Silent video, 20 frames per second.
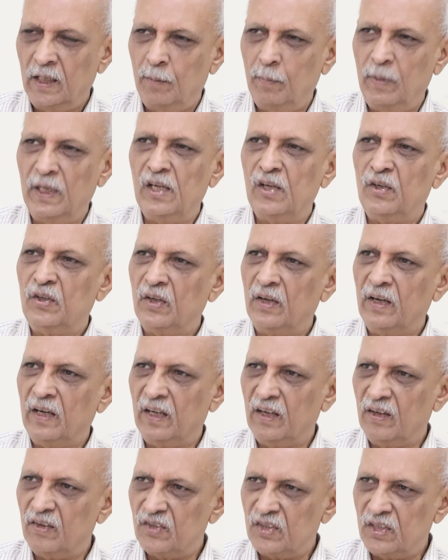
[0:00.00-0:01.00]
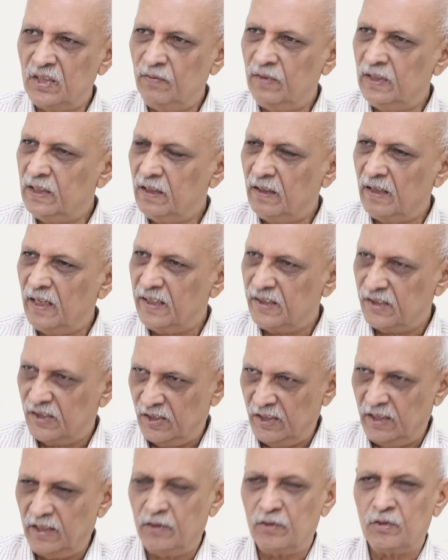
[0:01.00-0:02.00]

Mediterranean Sea with the Red Sea.